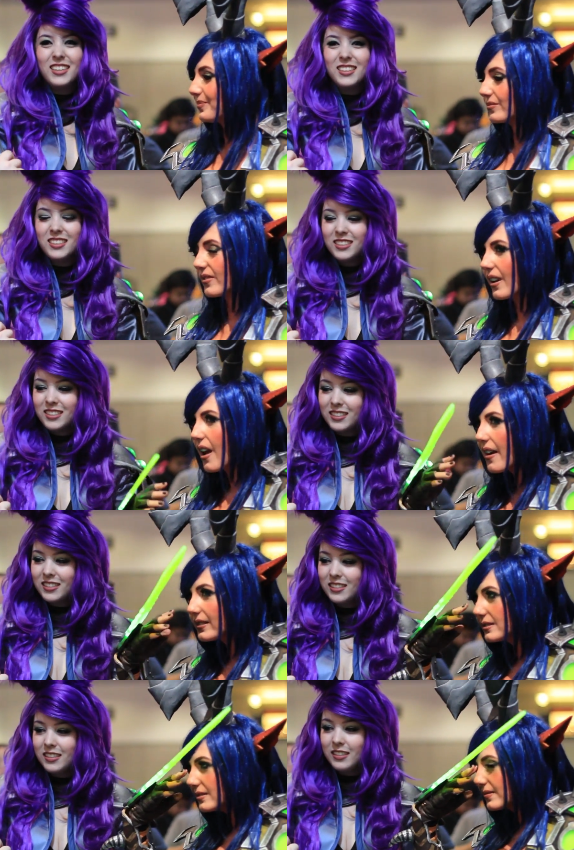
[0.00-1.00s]
Speaker 1: did you guys get
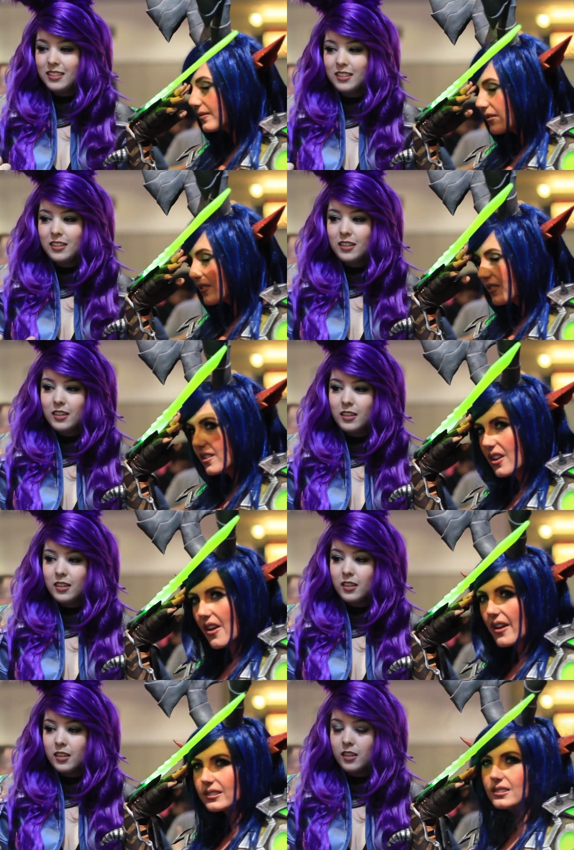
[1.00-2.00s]
involved with the
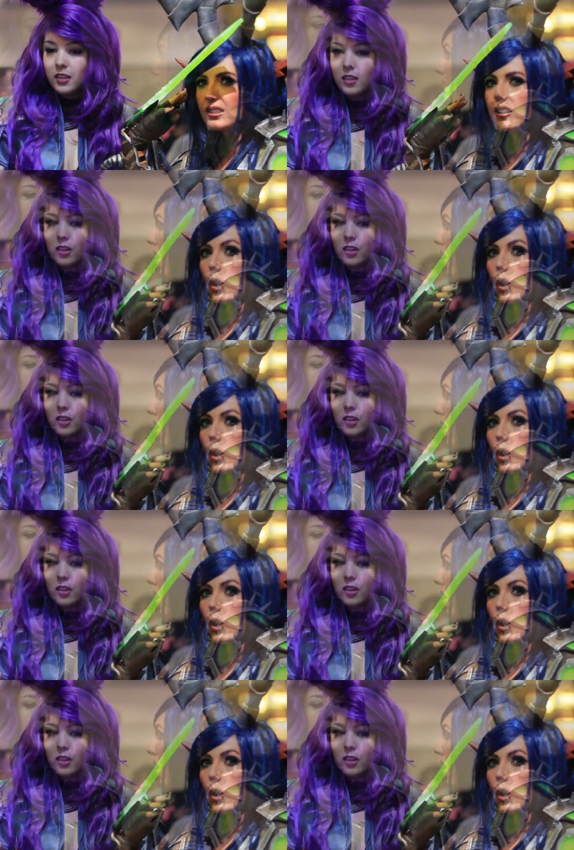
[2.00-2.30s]
WildStar team?